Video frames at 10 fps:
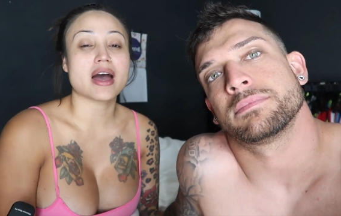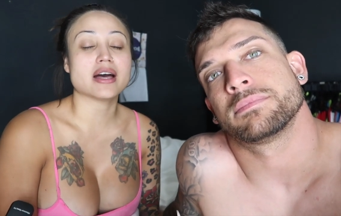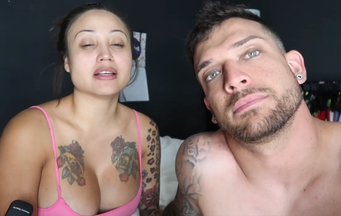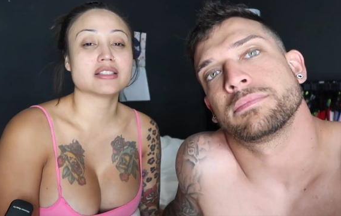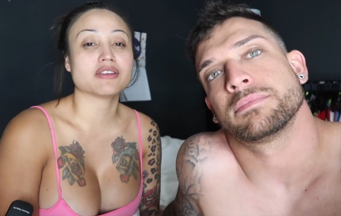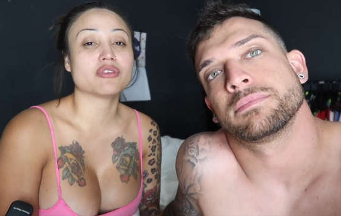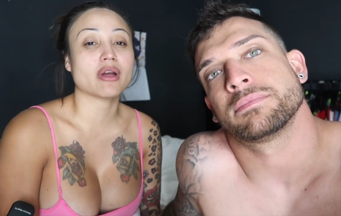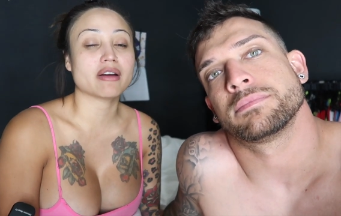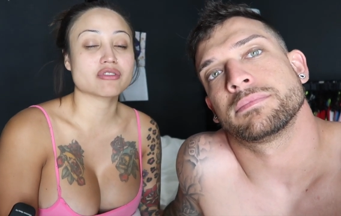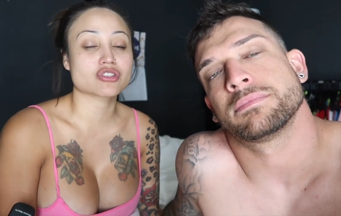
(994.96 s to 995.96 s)
Speaker 1: And if you
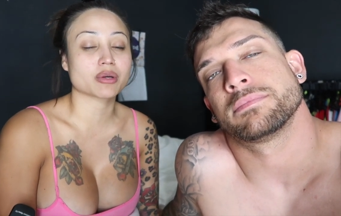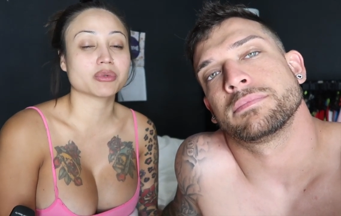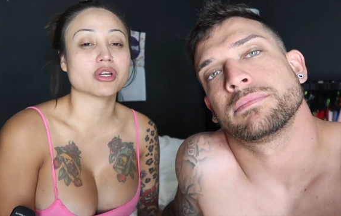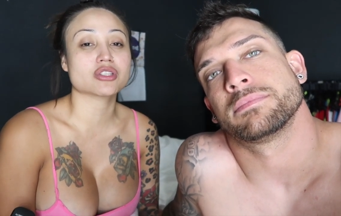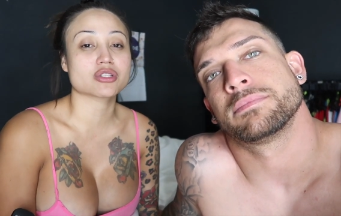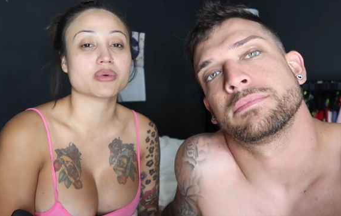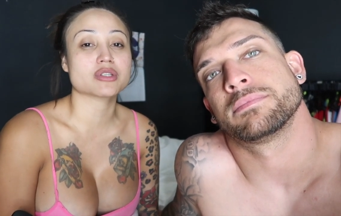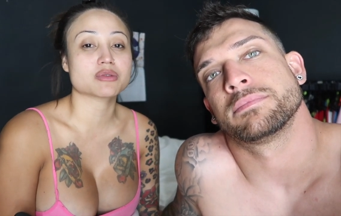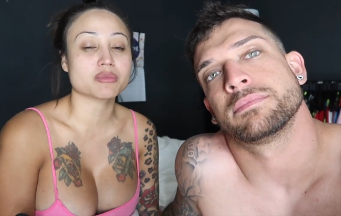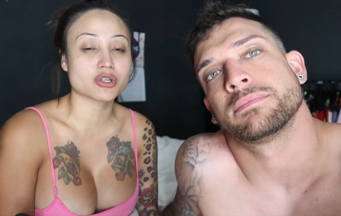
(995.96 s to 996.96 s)
haven't shopped at Us
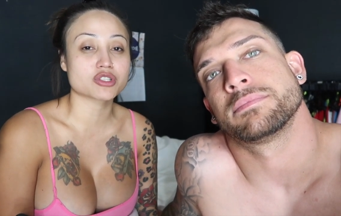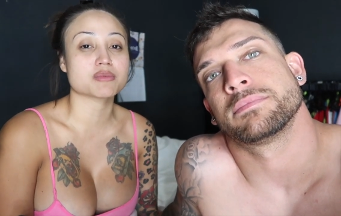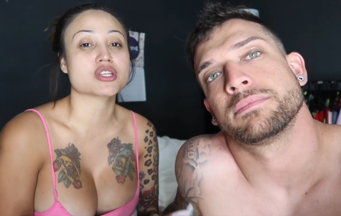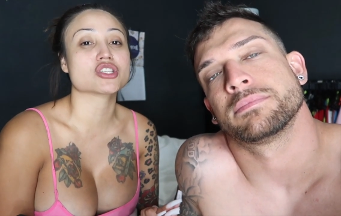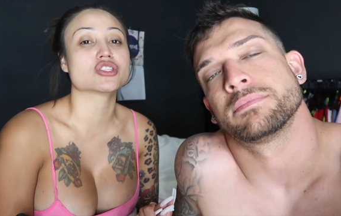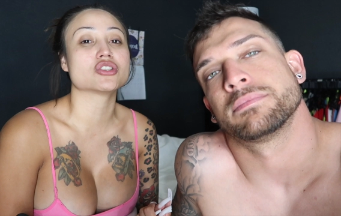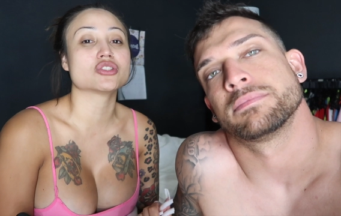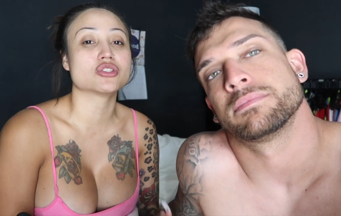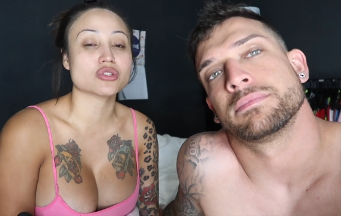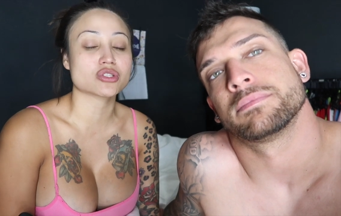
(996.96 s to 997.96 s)
Always merch, make sure to
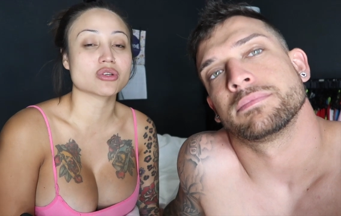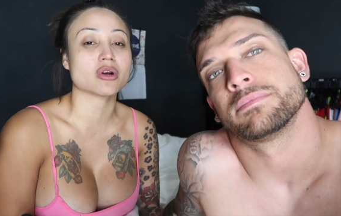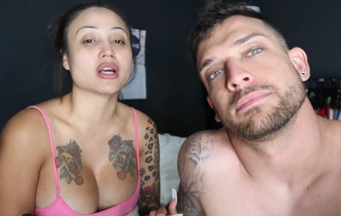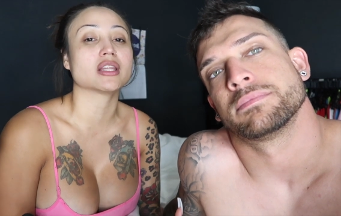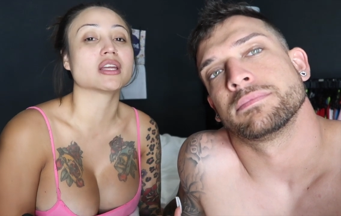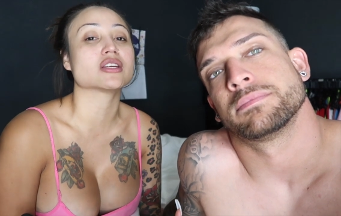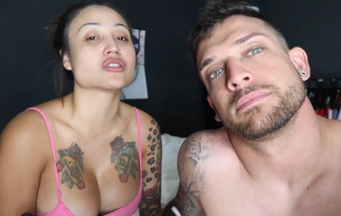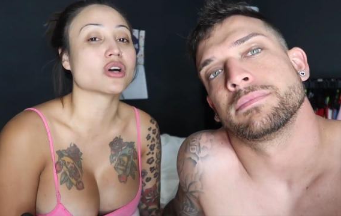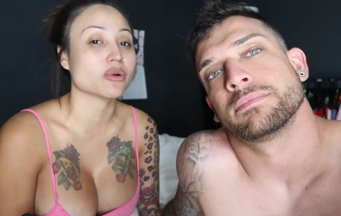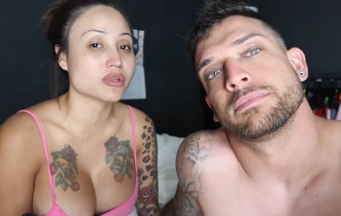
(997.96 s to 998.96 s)
do so. Our link
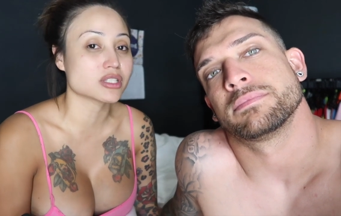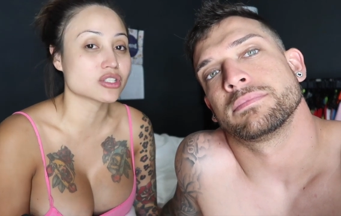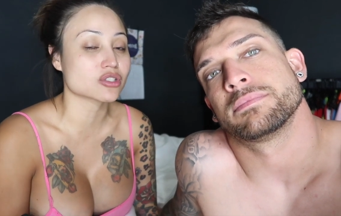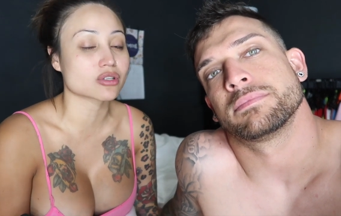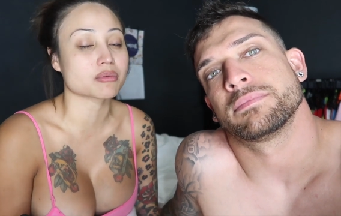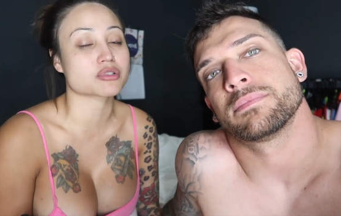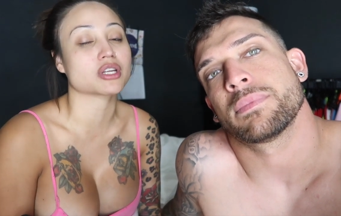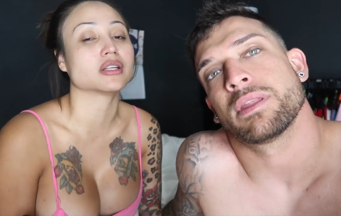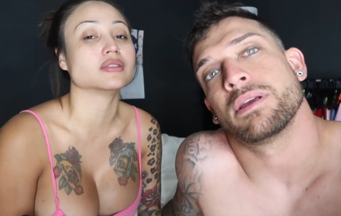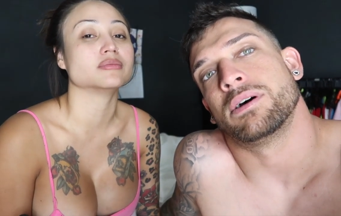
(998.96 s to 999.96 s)
is always in
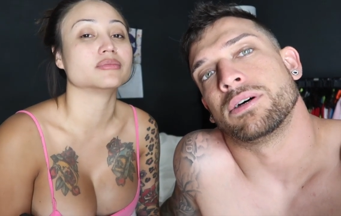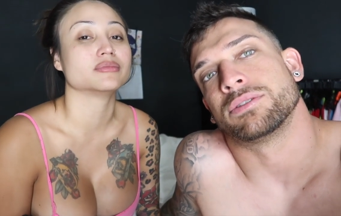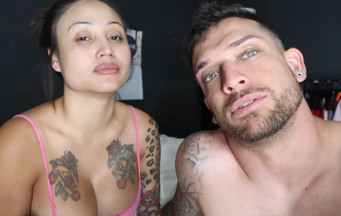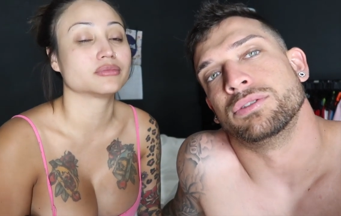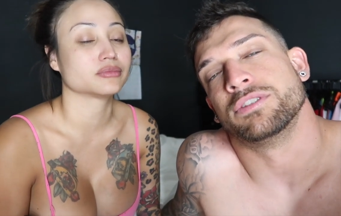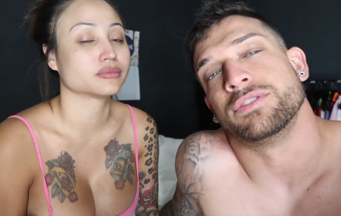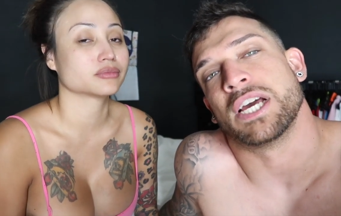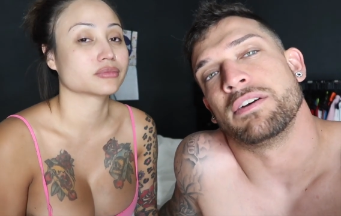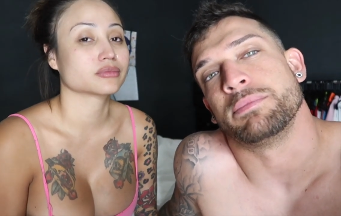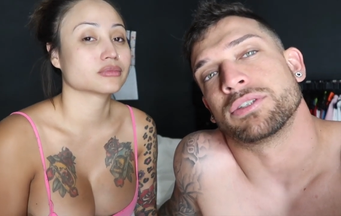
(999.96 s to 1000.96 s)
description.
Speaker 2: Also too, if you
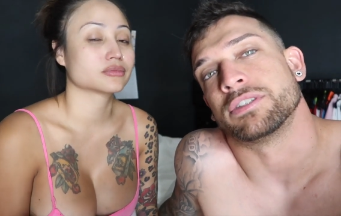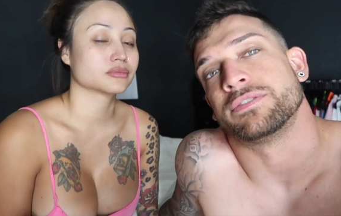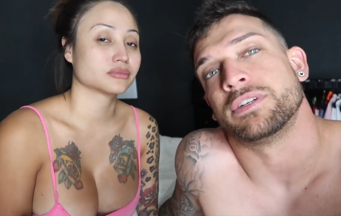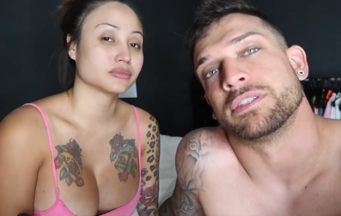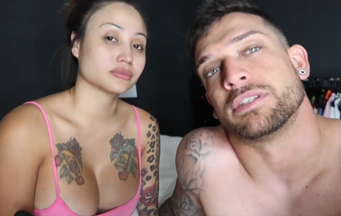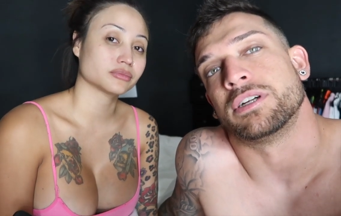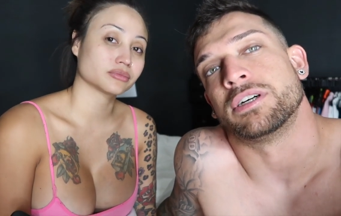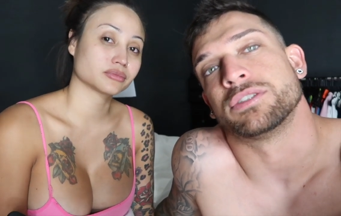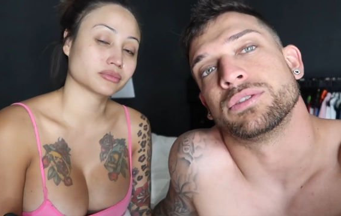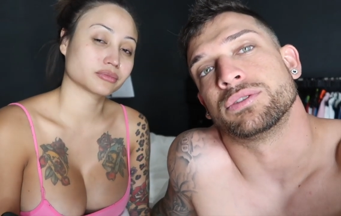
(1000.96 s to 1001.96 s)
haven't, make sure to follow us on
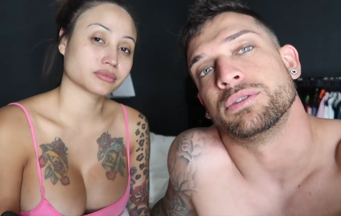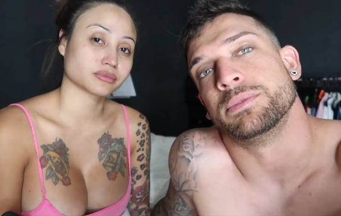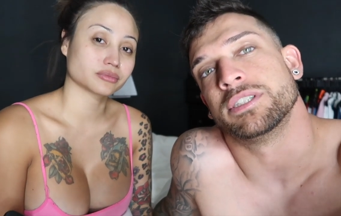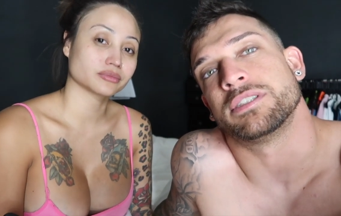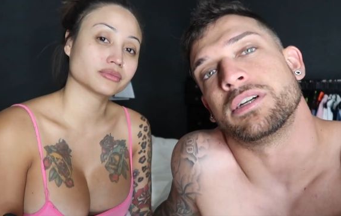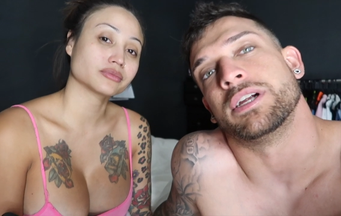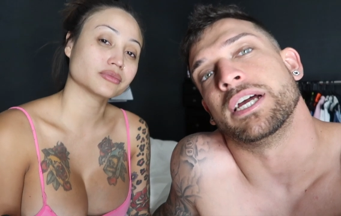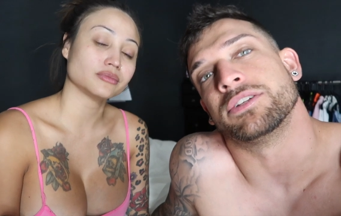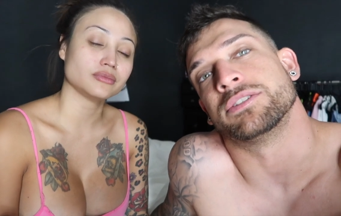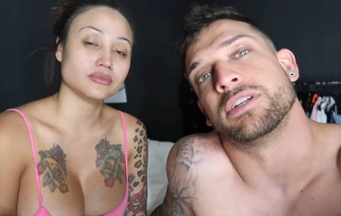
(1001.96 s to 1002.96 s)
all social medias. Our
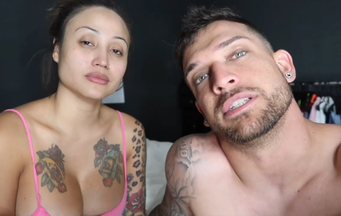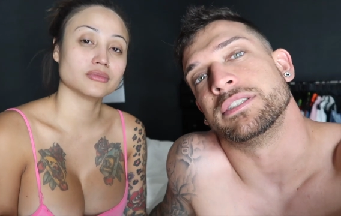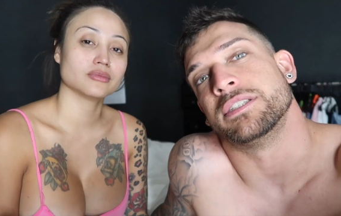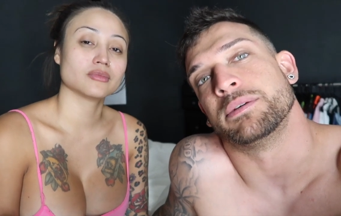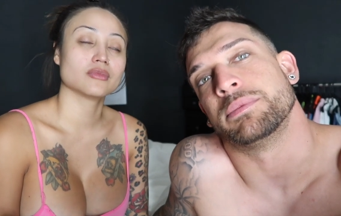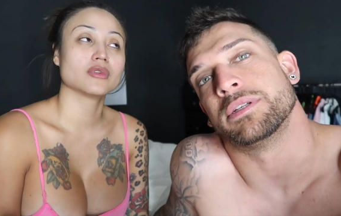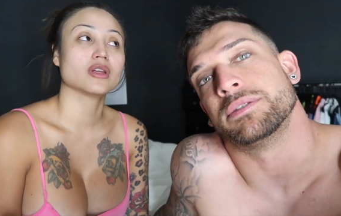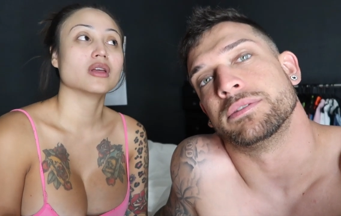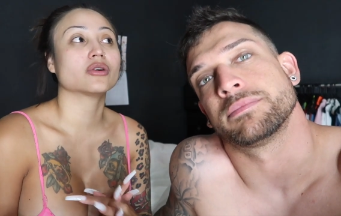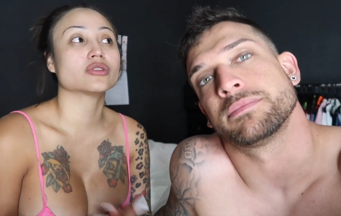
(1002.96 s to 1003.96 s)
handles are listed down
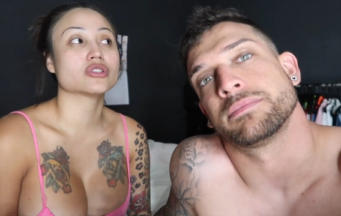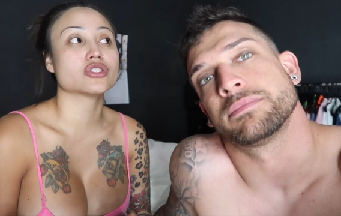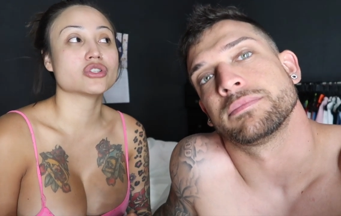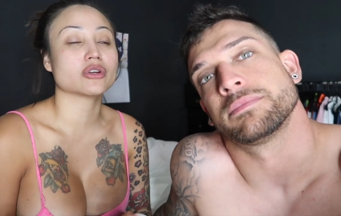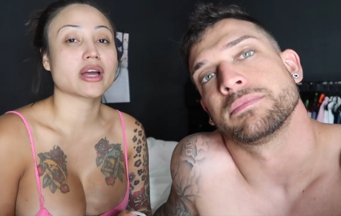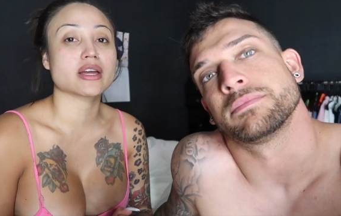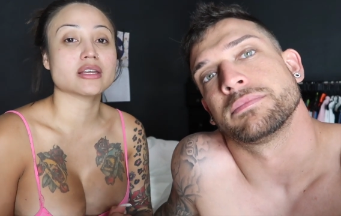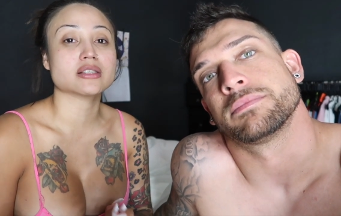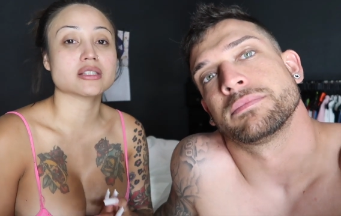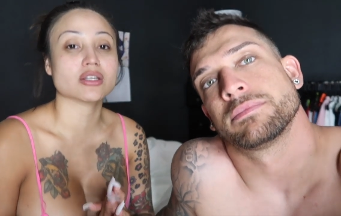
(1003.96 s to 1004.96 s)
below.
Speaker 1: Also too,
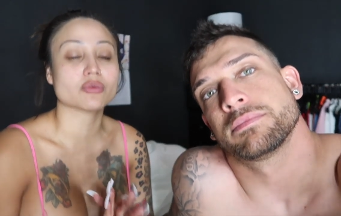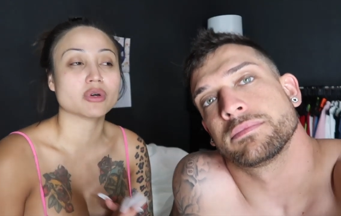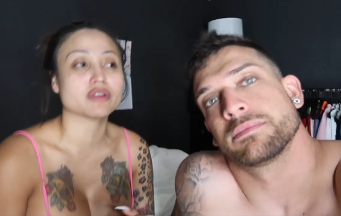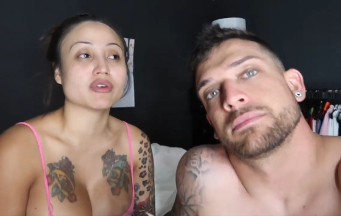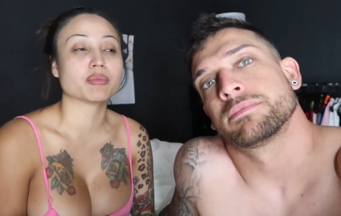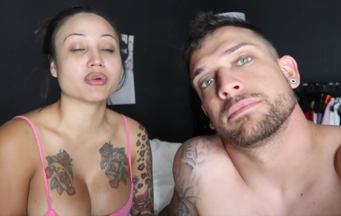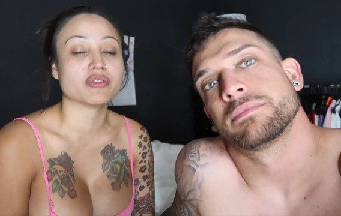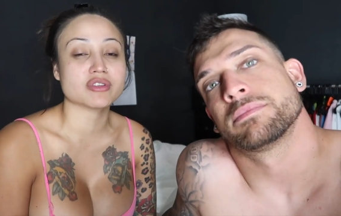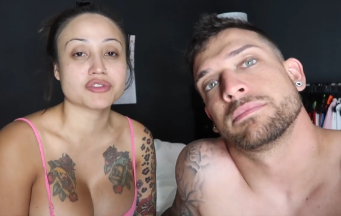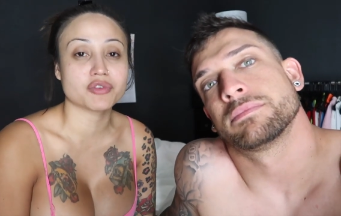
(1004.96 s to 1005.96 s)
guys, in one of our
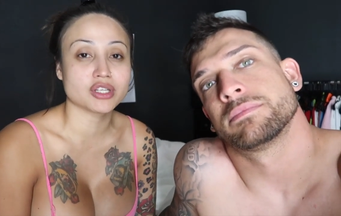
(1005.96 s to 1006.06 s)
previous